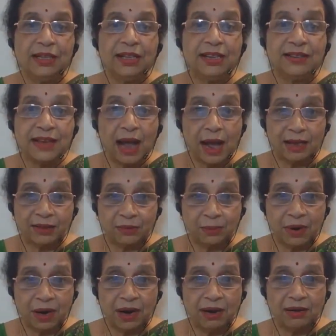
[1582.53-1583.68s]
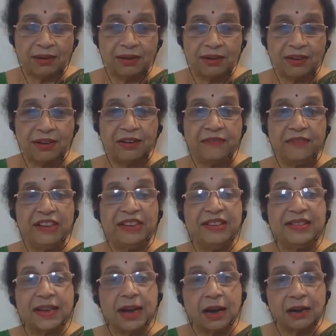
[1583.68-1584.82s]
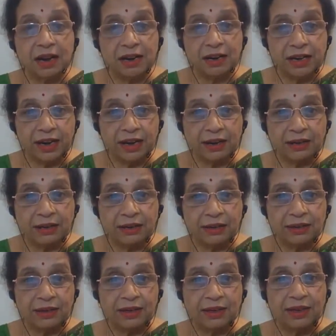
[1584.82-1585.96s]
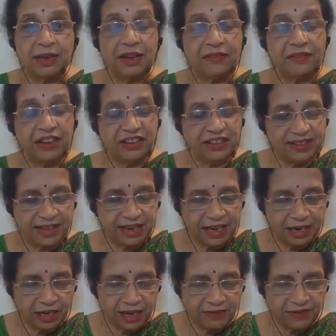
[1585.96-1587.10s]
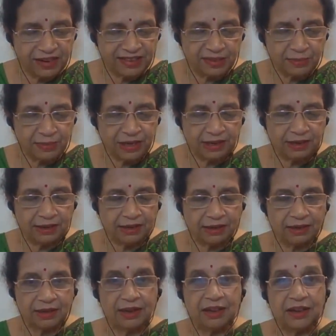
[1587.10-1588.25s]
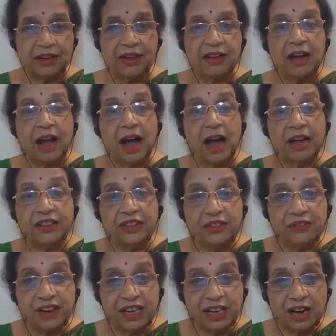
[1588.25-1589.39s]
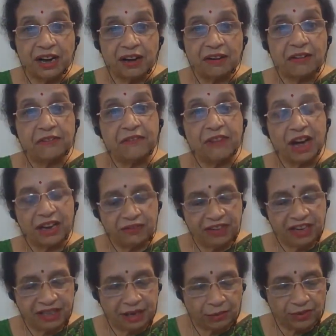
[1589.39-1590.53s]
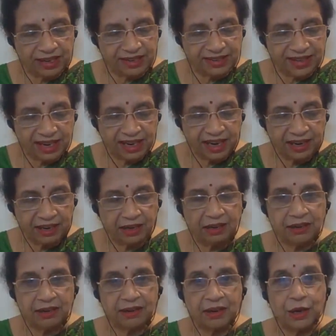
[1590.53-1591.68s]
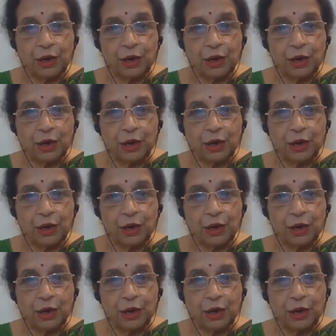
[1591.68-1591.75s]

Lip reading: This Atma, which is Akhanda, which is indivisible, Advaya, one without a second,